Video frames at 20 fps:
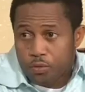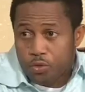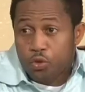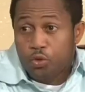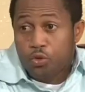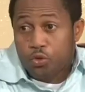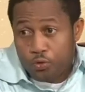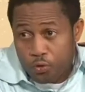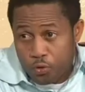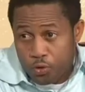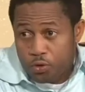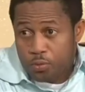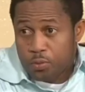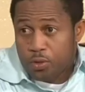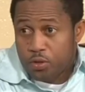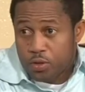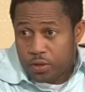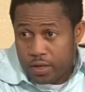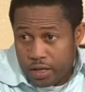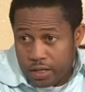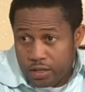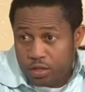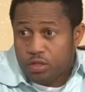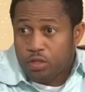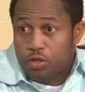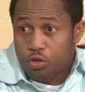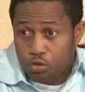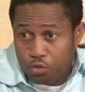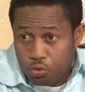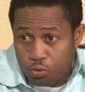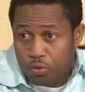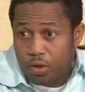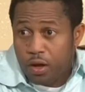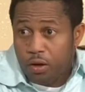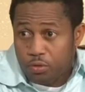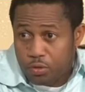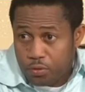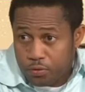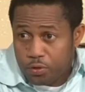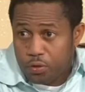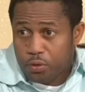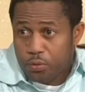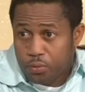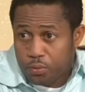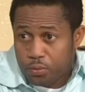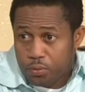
Don't force me to get the truth out of you.